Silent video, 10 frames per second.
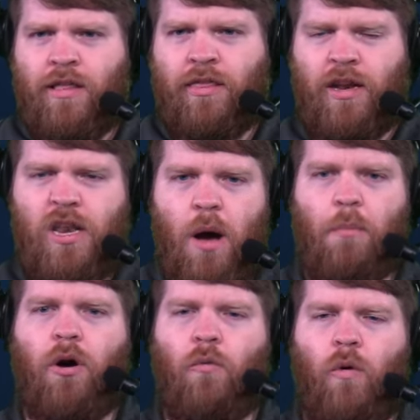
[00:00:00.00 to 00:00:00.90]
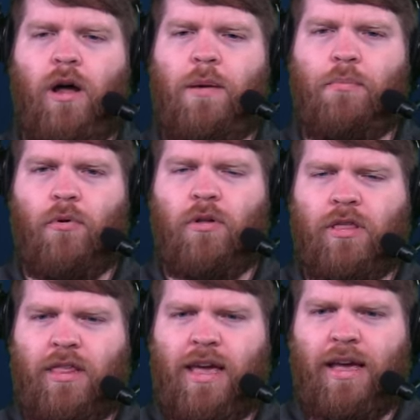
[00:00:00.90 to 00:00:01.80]
the number one
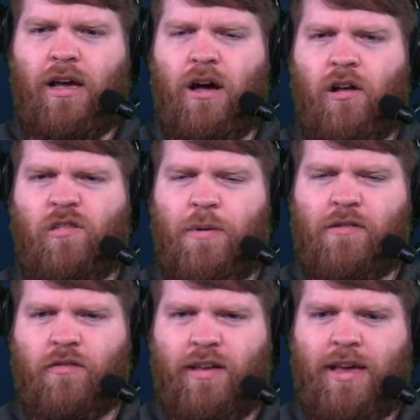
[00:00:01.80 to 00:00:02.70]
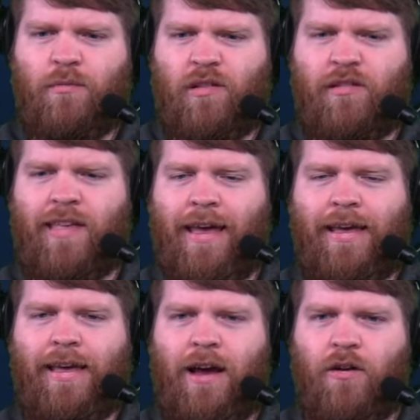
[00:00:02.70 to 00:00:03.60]
important thing on special teams is
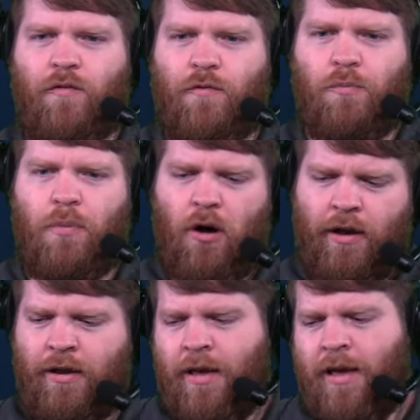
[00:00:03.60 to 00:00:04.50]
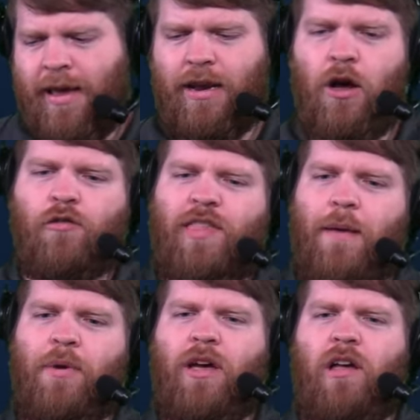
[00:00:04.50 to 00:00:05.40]
taking care of the football. And he
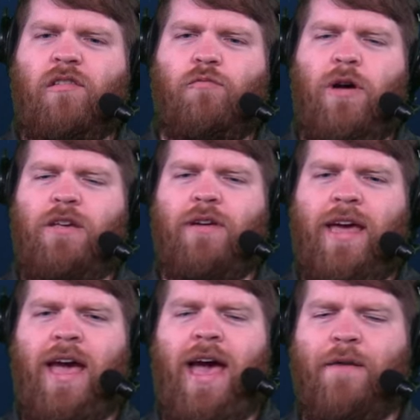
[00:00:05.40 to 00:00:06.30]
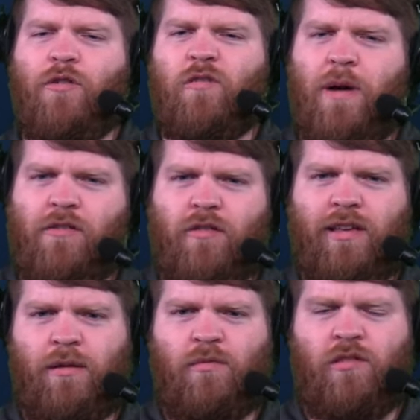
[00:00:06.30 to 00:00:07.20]
because what you can't special
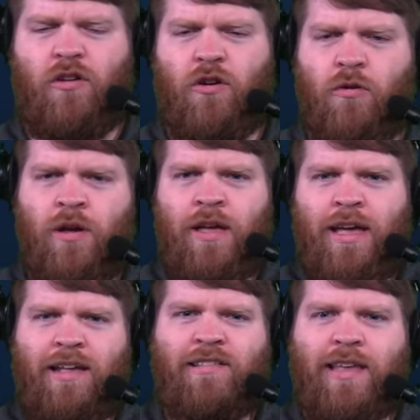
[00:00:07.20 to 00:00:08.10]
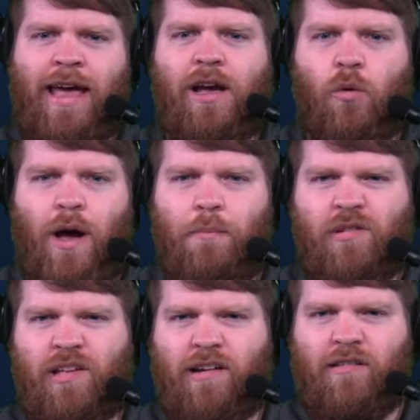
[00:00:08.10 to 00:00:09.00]
teams do is take away
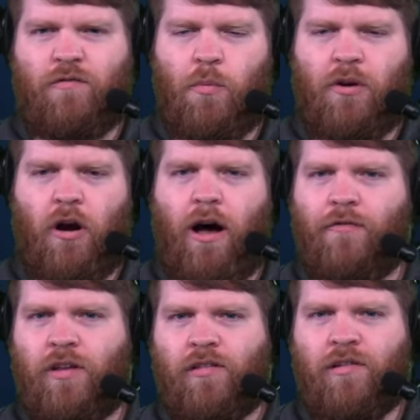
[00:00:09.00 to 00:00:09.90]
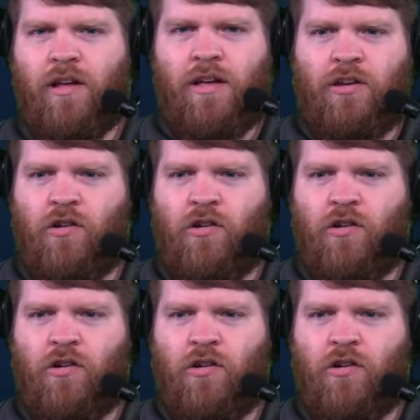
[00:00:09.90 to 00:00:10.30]
possessions from your offense. You